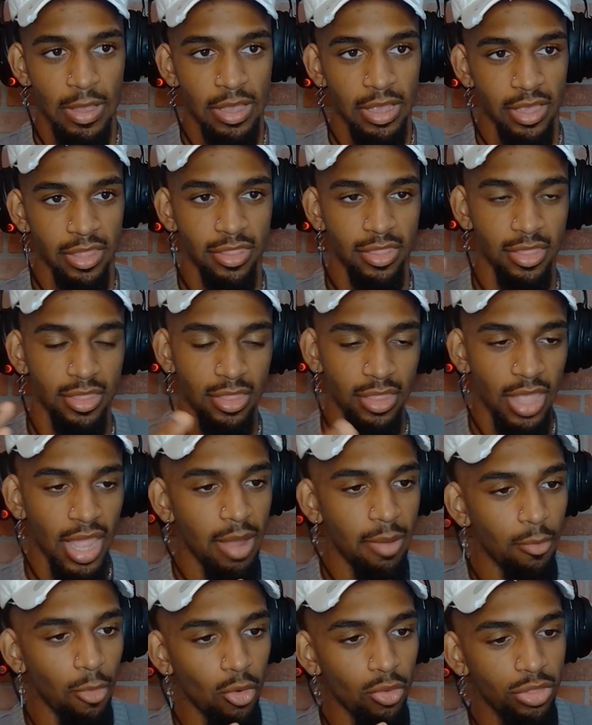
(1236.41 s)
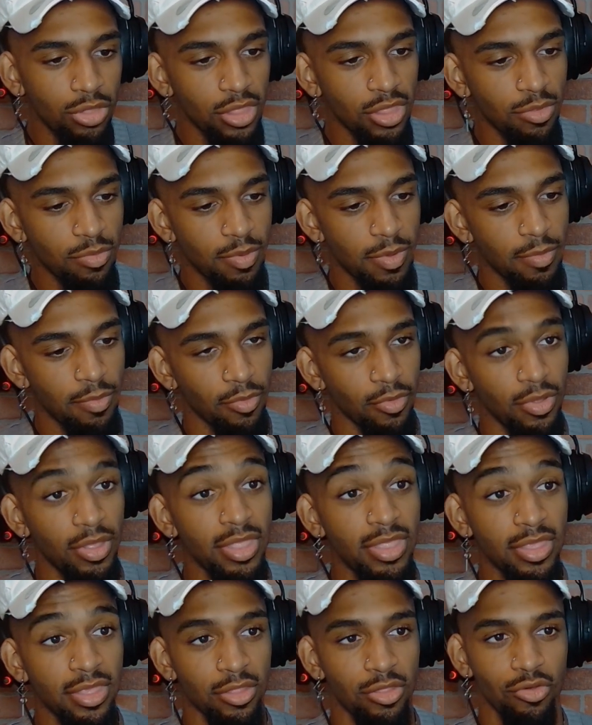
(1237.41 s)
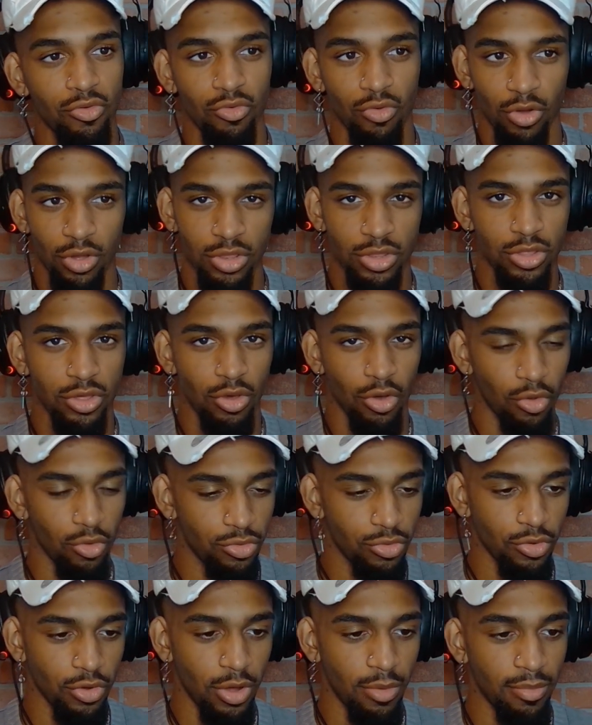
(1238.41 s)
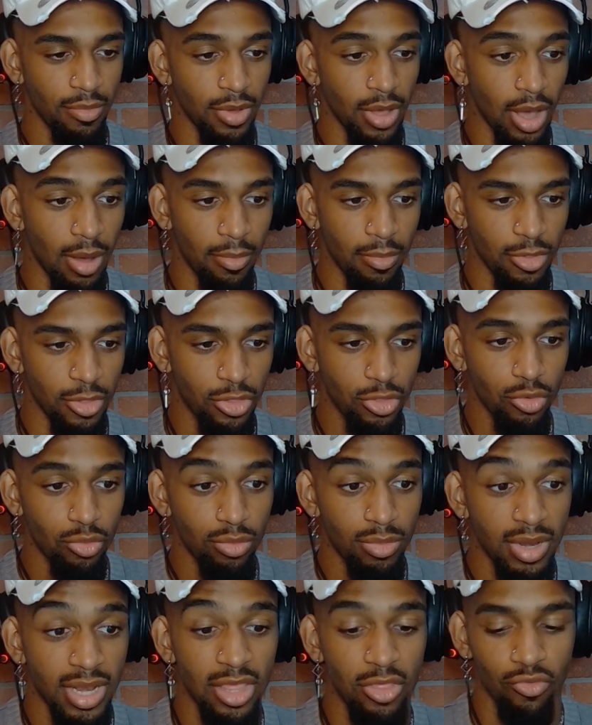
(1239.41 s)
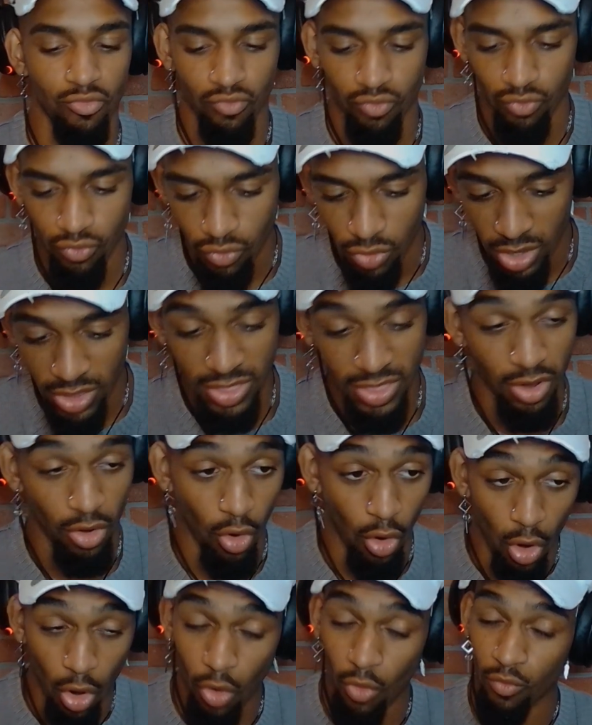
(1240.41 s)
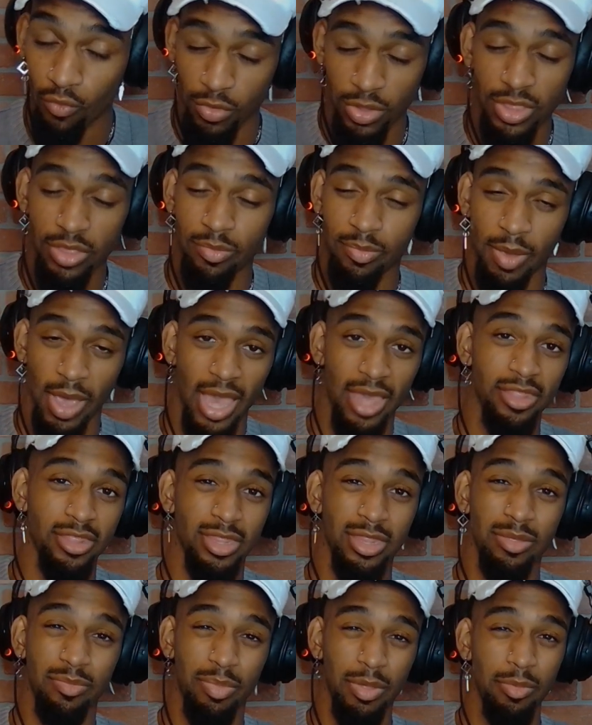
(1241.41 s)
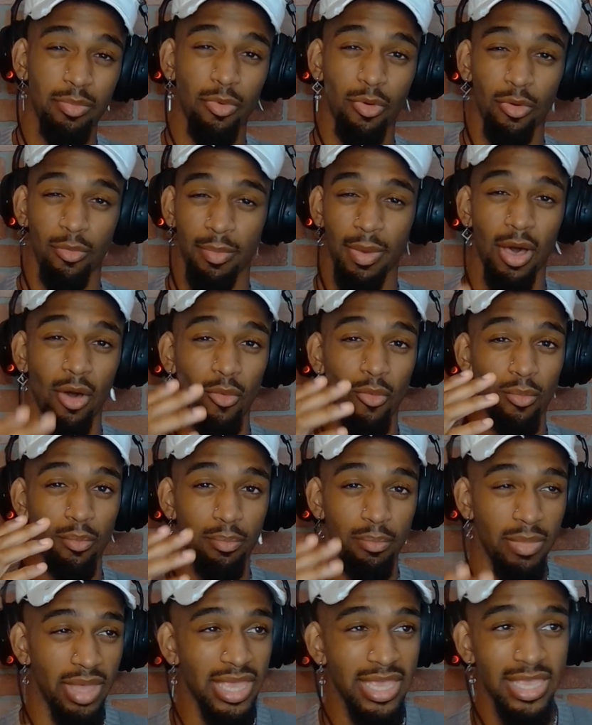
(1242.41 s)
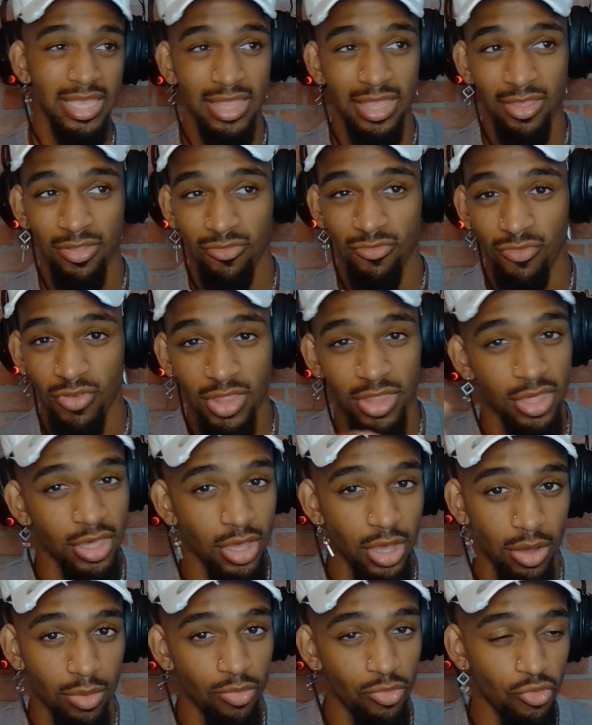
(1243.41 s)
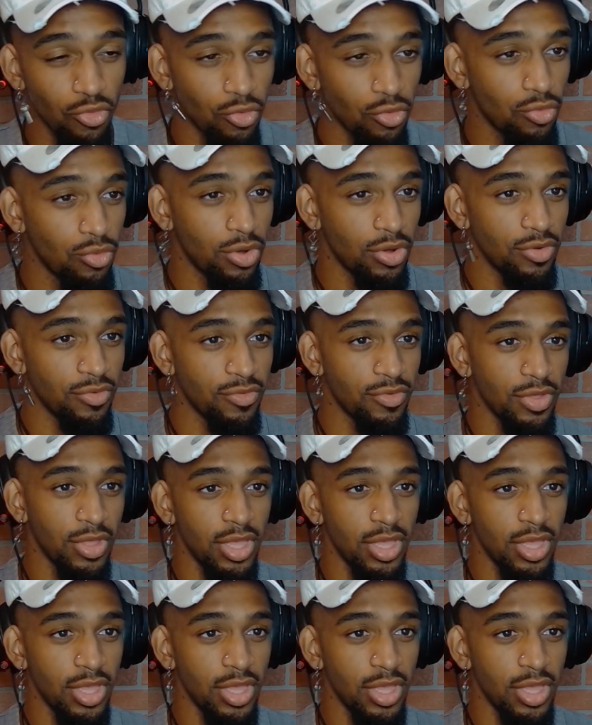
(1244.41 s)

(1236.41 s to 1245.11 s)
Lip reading: Cause like most of these people in this crunch culture, I'm assuming is they're all really passionate people about making this vision come true of